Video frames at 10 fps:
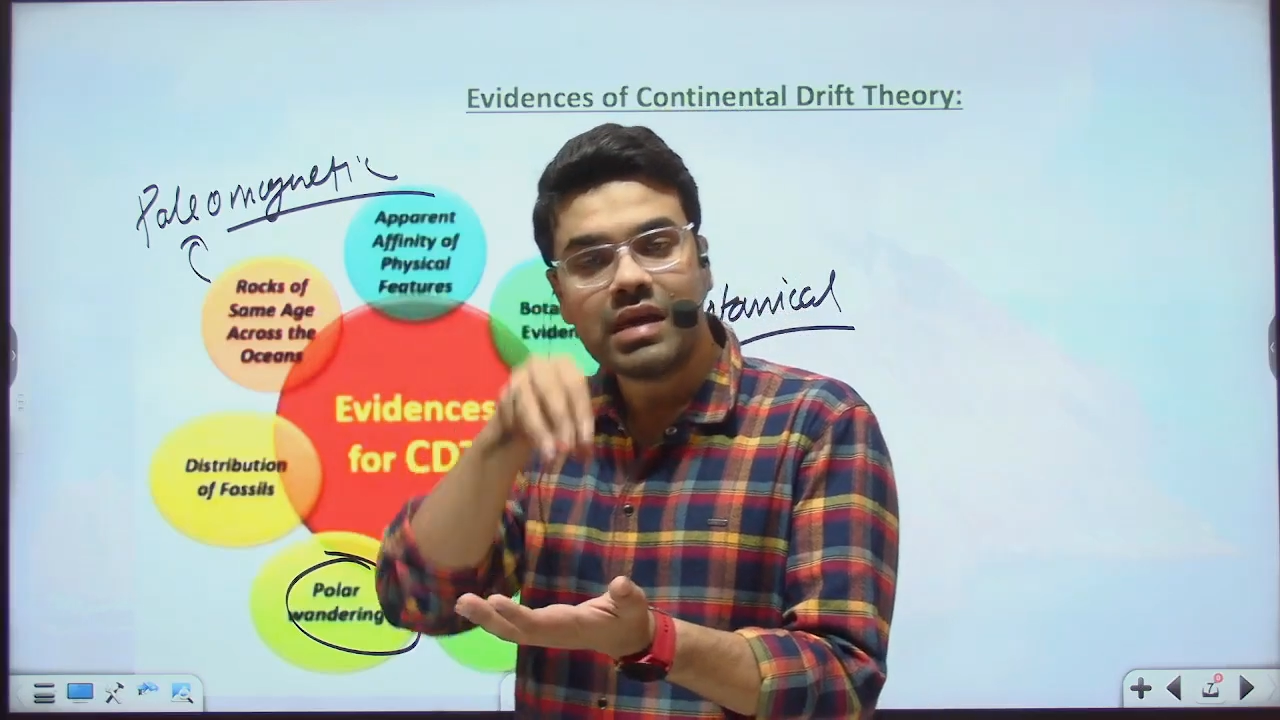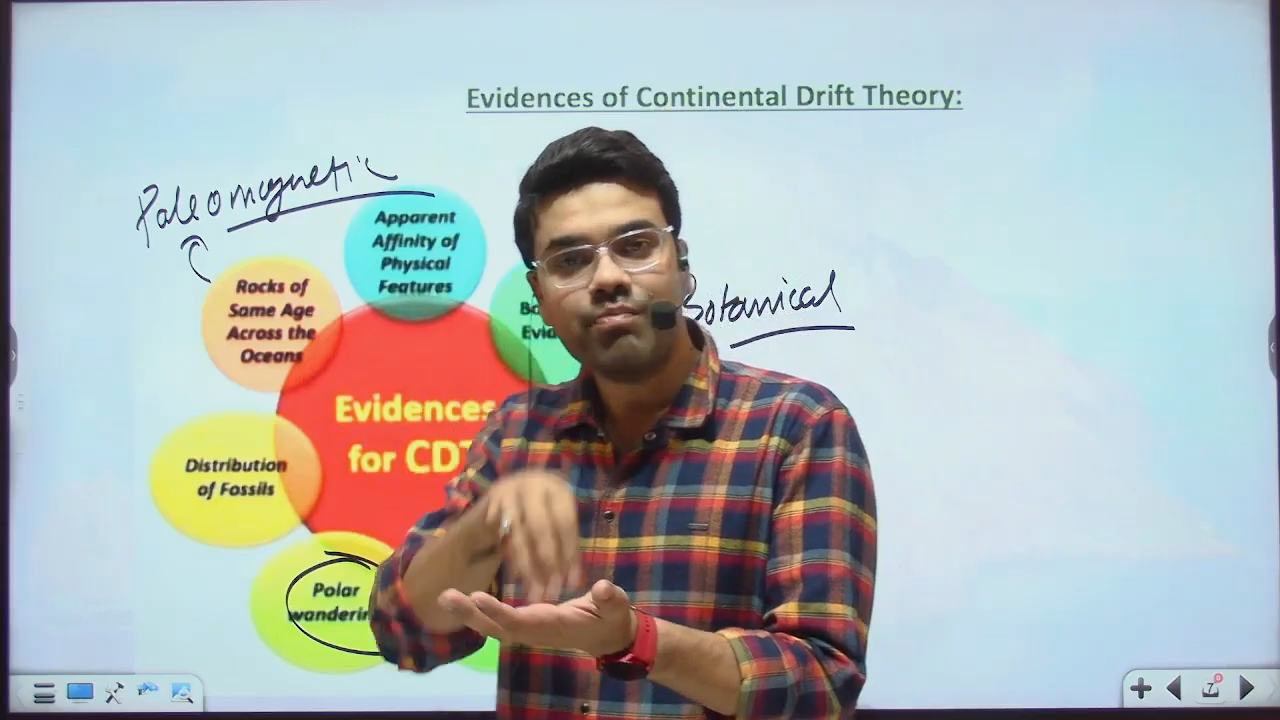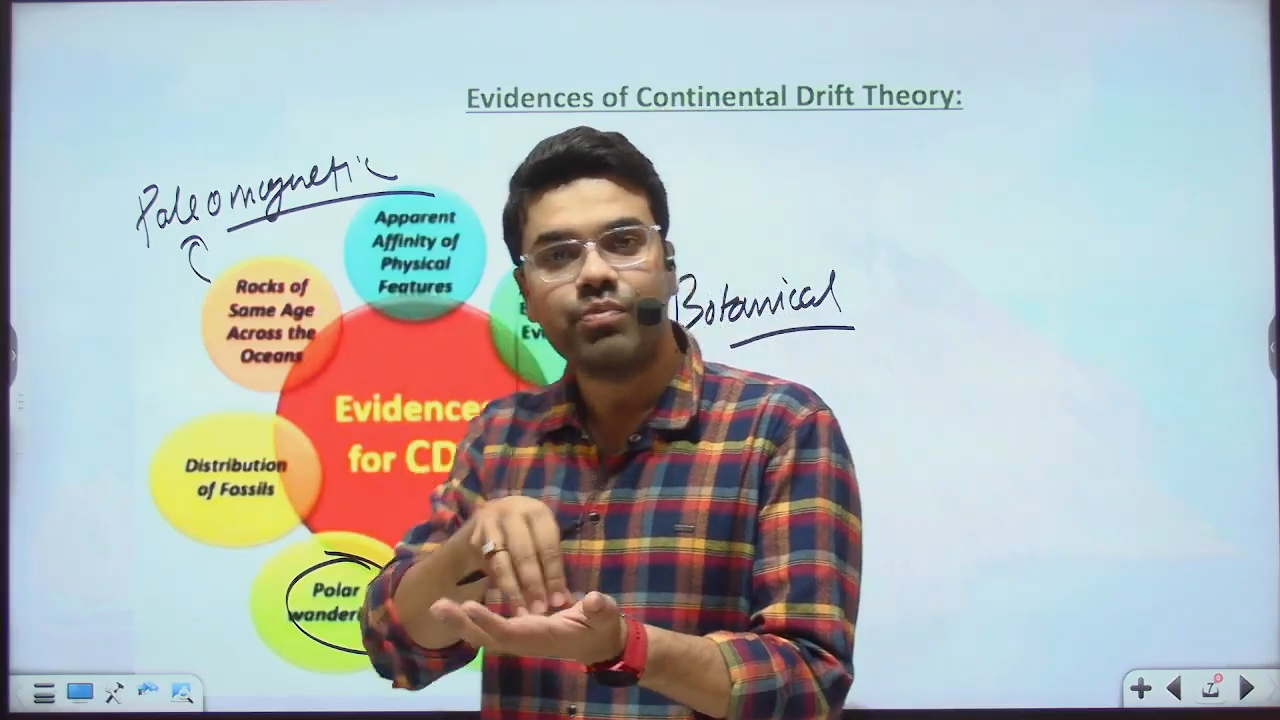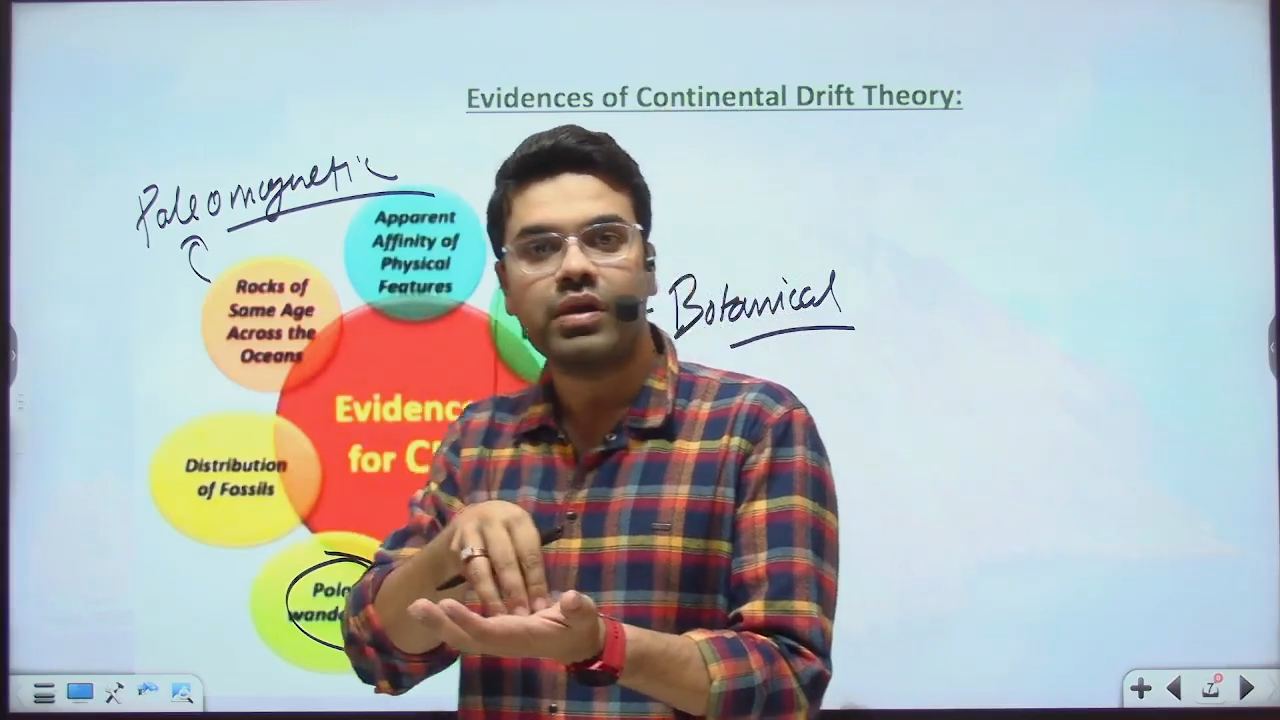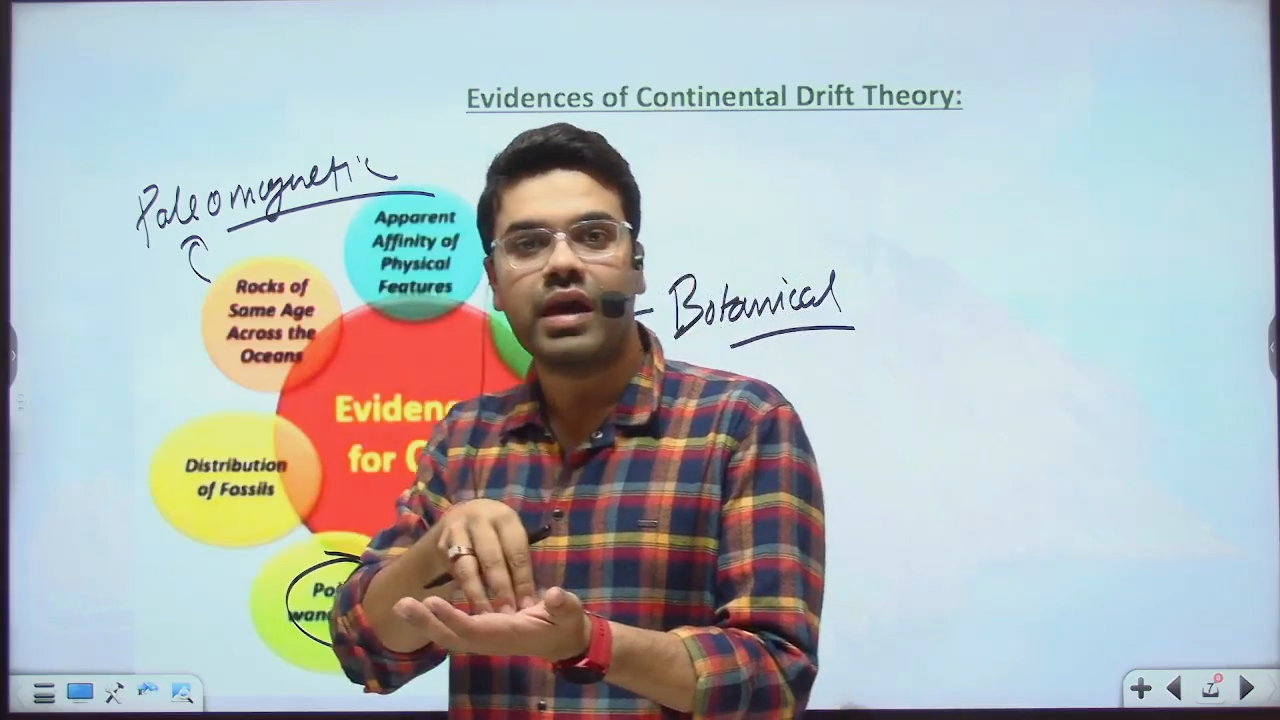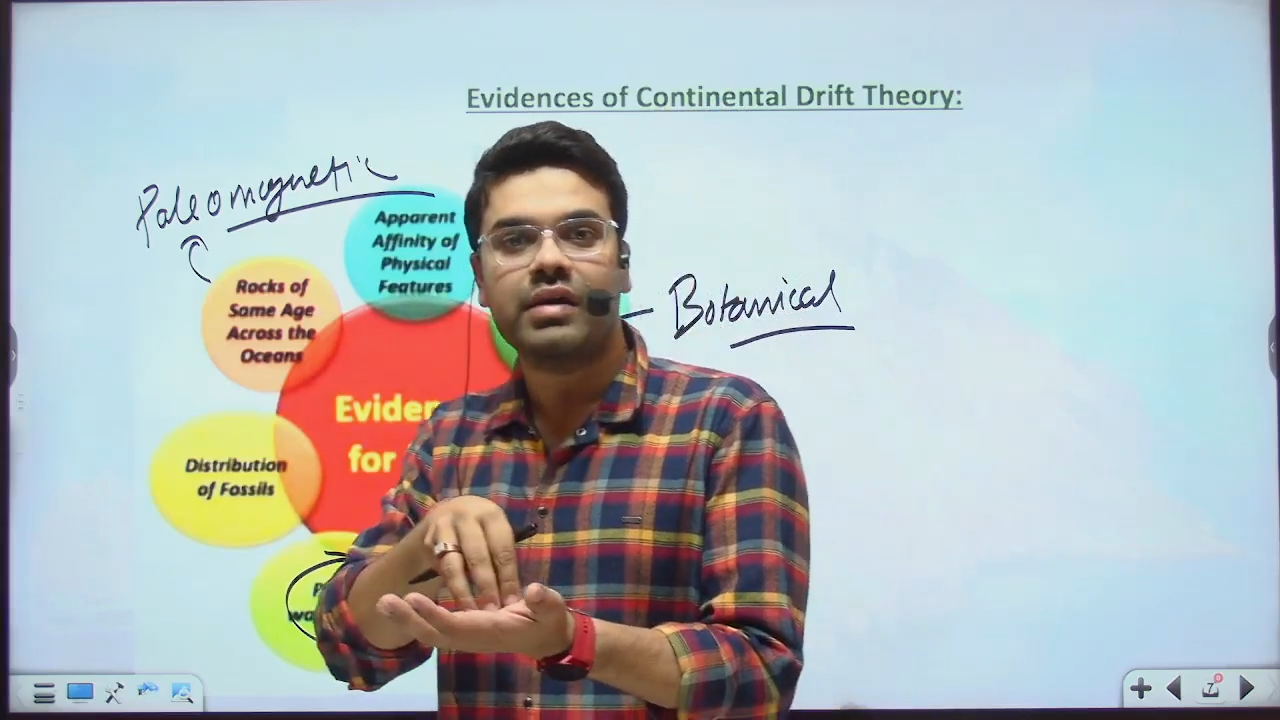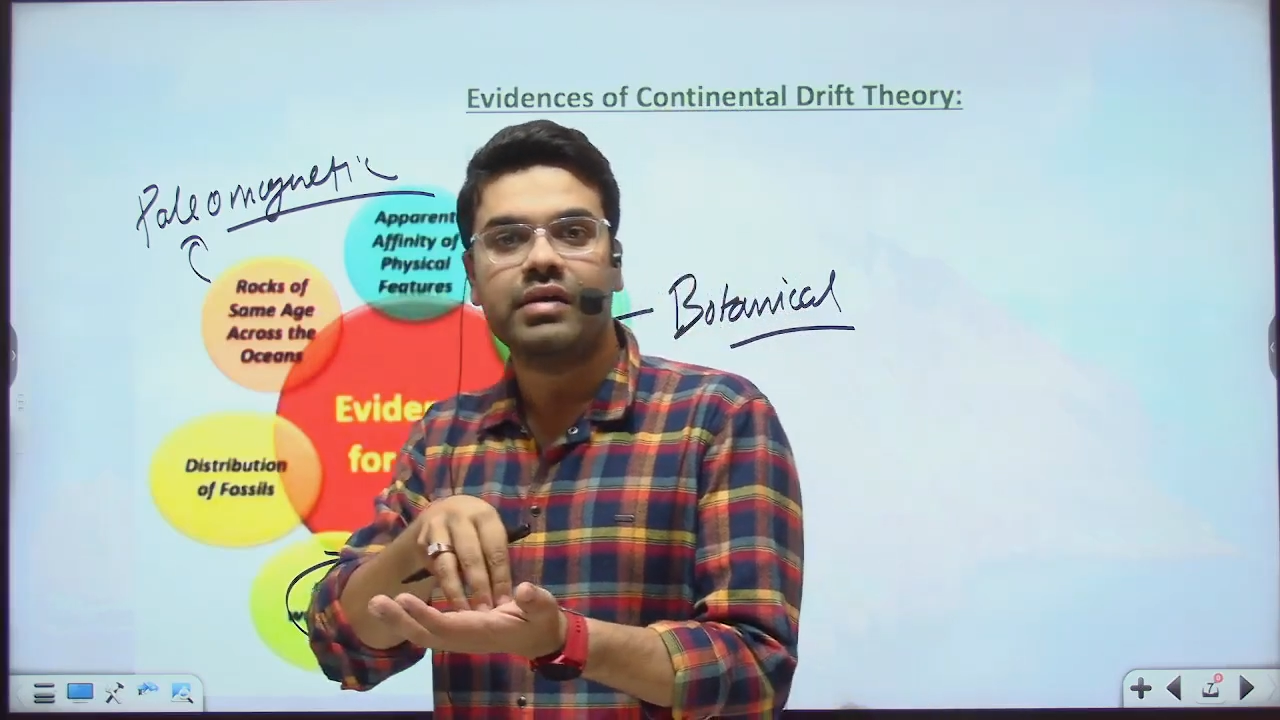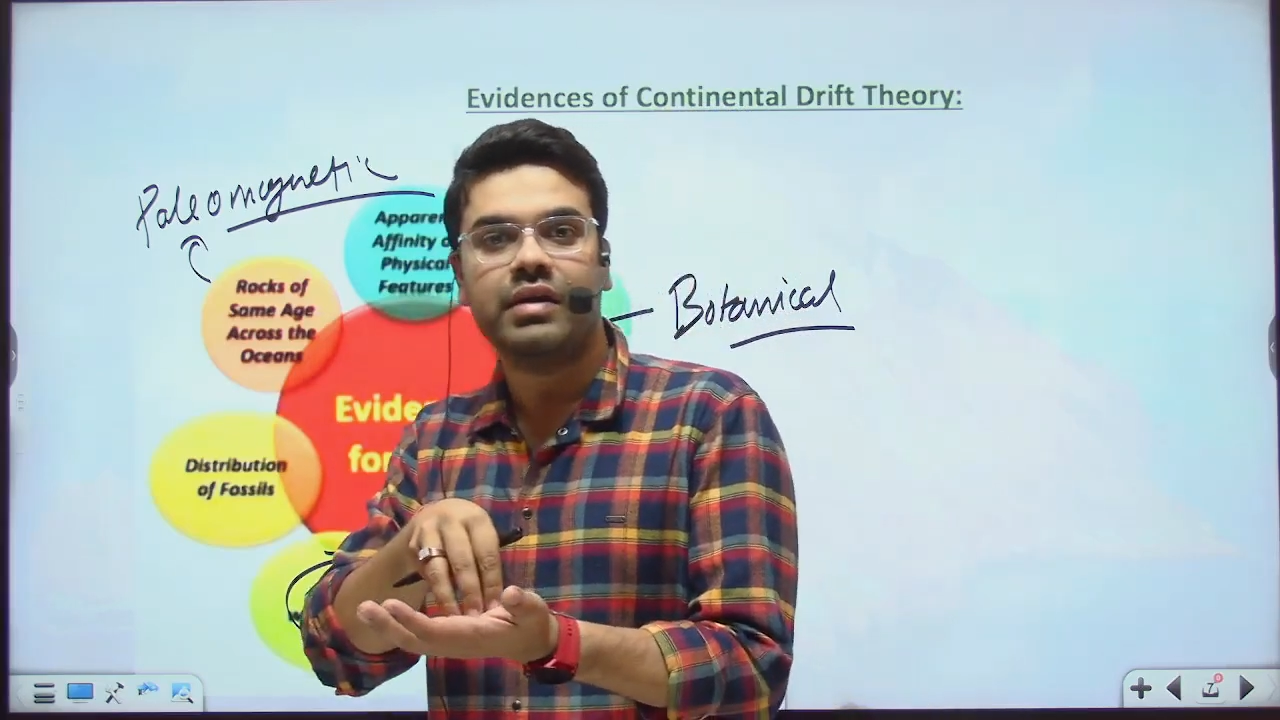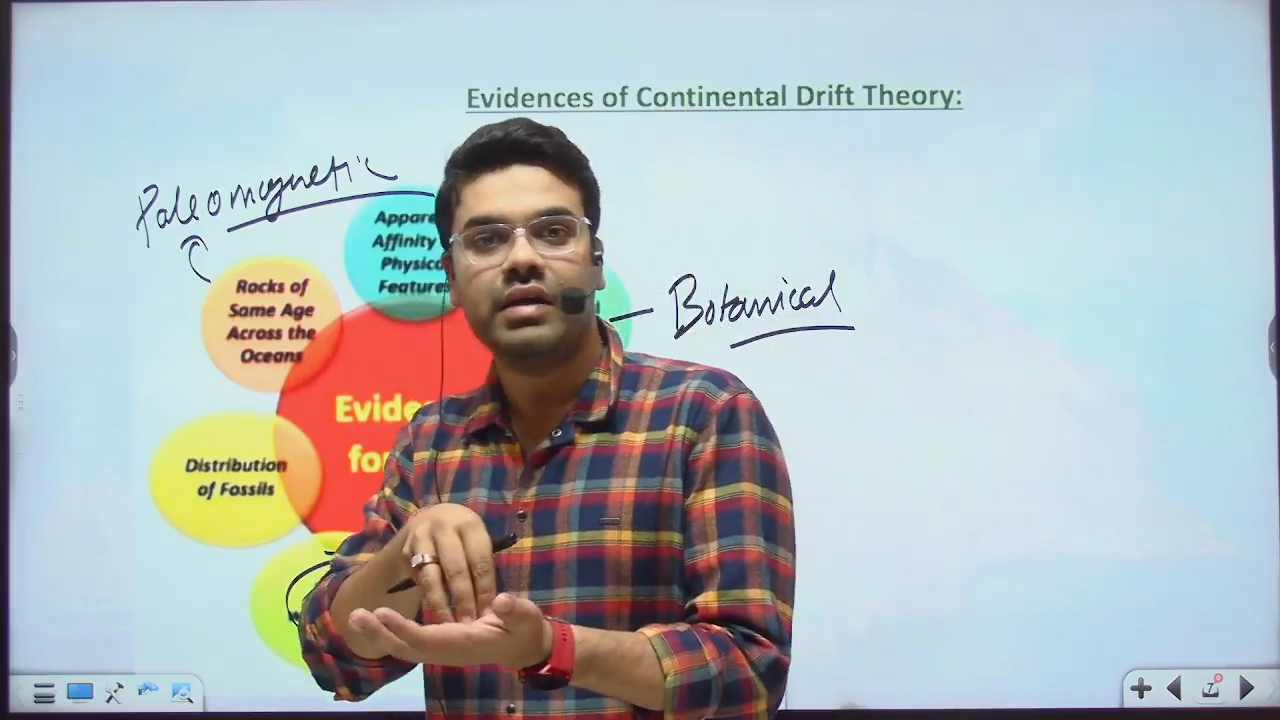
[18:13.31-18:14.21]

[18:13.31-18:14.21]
polarity